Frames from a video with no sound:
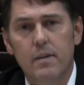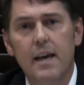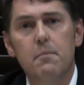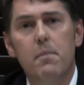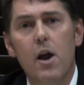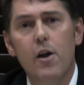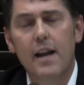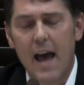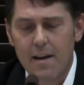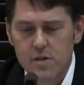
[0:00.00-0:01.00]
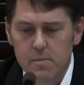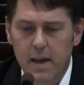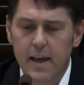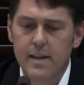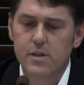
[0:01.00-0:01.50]
Get married, have some
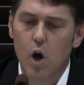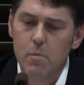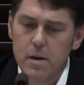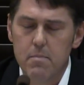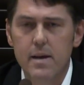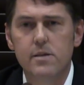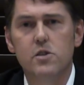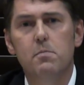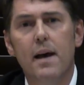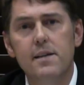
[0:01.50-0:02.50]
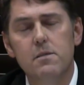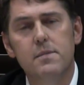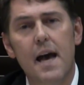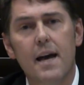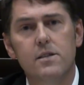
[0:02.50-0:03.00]
kids, open a business, pay some
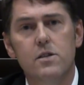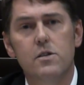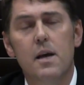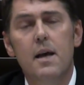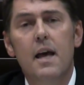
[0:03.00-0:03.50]
taxes,